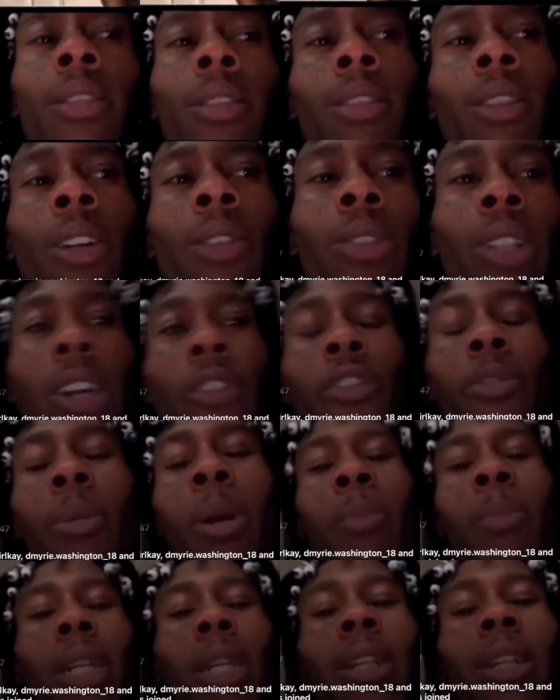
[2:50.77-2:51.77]
Don't defame
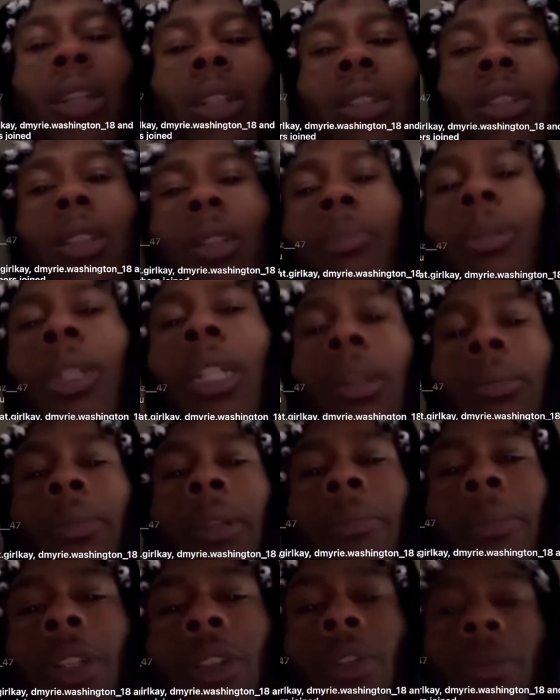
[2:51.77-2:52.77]
my character. Let me come
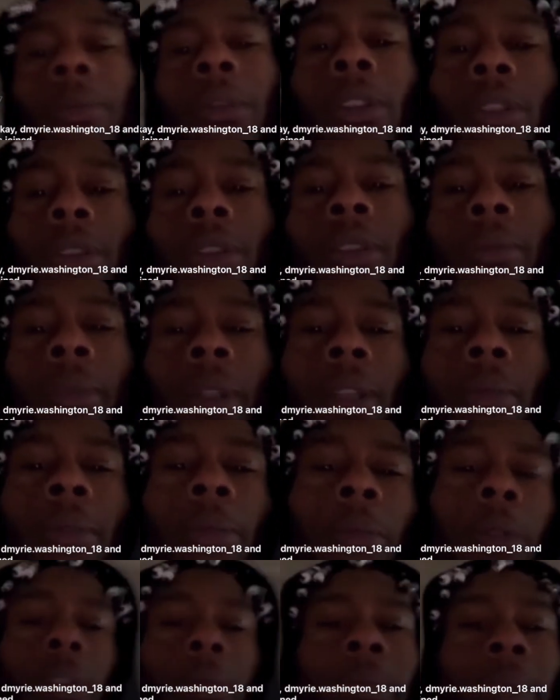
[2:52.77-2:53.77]
on your